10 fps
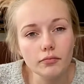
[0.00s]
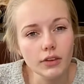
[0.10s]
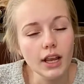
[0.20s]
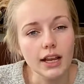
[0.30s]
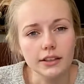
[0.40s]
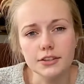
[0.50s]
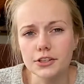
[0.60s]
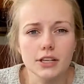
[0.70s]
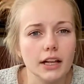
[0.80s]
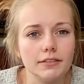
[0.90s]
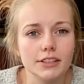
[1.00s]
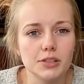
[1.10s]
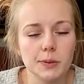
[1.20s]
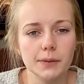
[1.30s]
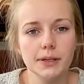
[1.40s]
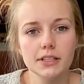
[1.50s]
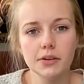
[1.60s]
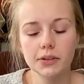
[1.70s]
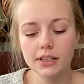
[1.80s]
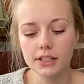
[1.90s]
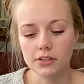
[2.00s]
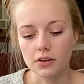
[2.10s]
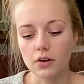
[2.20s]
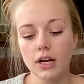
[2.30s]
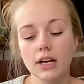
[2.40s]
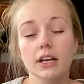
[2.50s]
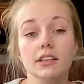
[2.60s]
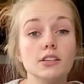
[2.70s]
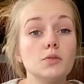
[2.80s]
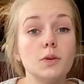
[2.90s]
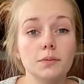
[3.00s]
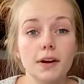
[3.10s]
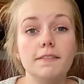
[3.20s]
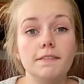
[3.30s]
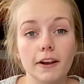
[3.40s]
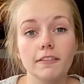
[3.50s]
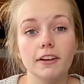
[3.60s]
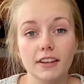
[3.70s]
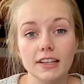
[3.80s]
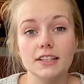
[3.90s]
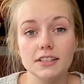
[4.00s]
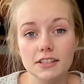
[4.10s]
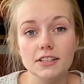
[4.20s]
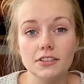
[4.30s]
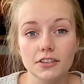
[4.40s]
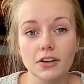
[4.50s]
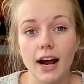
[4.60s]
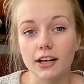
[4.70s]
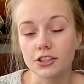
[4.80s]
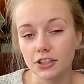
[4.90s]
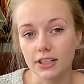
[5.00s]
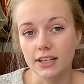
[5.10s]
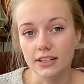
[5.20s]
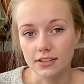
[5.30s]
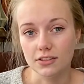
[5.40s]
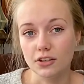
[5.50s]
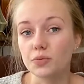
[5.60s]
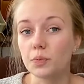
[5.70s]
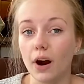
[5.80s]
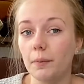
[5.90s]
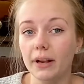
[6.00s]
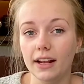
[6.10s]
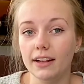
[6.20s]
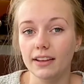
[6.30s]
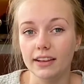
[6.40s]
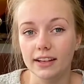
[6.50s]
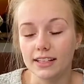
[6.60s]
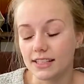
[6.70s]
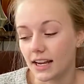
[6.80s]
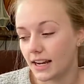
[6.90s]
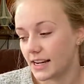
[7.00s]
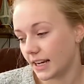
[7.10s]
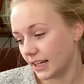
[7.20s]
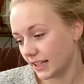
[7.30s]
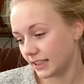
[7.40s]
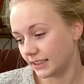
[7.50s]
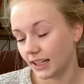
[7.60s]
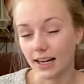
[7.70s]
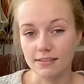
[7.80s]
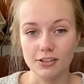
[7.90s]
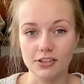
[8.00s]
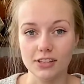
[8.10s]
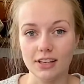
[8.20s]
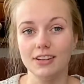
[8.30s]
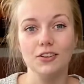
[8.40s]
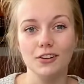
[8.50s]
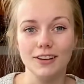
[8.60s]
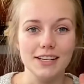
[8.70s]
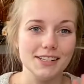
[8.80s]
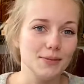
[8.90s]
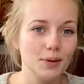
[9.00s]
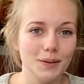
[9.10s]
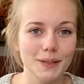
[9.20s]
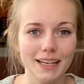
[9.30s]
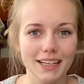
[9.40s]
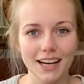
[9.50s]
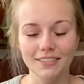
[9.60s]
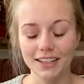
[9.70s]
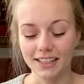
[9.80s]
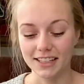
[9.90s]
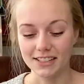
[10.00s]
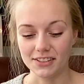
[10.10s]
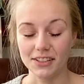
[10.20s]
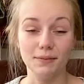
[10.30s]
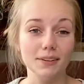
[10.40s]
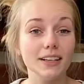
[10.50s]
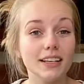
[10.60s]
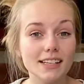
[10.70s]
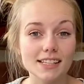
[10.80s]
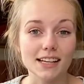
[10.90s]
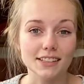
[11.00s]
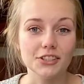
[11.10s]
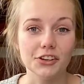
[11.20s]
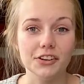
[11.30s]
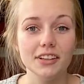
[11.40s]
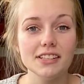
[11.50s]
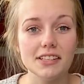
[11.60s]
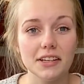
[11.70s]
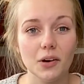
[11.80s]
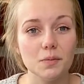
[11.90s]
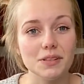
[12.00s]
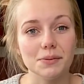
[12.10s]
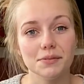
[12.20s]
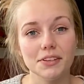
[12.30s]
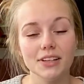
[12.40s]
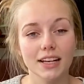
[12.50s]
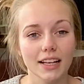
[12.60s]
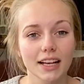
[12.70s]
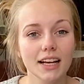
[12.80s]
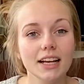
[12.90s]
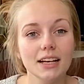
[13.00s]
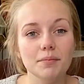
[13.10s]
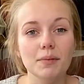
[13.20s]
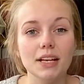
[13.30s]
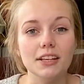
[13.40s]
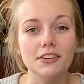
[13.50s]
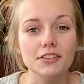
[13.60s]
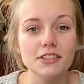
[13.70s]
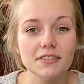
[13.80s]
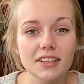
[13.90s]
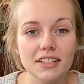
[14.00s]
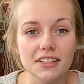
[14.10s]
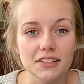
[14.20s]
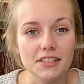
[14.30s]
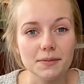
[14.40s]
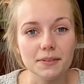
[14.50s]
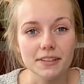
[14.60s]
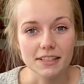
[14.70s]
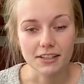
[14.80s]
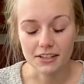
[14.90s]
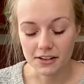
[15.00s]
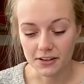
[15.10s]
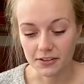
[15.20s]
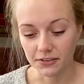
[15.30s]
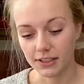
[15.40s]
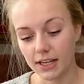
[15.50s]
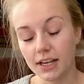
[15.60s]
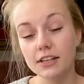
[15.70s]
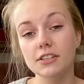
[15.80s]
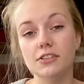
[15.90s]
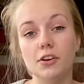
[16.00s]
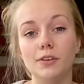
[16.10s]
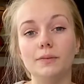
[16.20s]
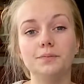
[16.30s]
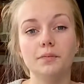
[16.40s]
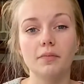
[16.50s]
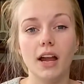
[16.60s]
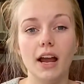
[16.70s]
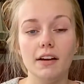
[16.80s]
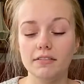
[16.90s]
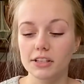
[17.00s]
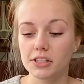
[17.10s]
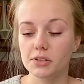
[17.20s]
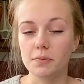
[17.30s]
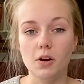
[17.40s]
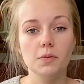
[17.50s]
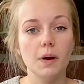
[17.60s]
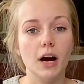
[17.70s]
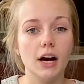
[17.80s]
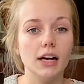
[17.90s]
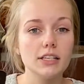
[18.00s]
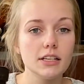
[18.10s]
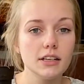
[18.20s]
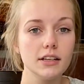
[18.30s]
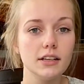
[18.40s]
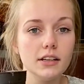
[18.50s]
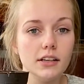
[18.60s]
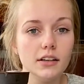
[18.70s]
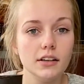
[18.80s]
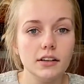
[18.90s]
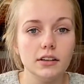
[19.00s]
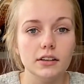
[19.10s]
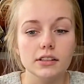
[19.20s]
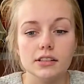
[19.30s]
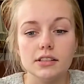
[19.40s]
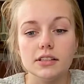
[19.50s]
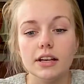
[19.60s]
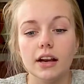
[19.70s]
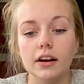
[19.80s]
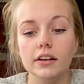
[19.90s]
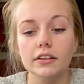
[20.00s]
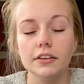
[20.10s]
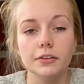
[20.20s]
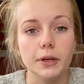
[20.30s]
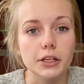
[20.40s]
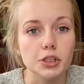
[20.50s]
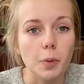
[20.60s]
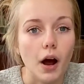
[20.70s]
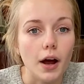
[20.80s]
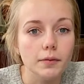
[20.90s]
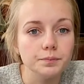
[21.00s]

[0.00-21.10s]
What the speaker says: and just kind of experimenting with it. So this is one of my favorite things to do, actually, is just propagating things. I just like go crazy propagating everything. So I'm really excited to show you this, and I hope some of you can make use of it and do some of this on your own. So I have this small pot. This is like a 3-inch pot,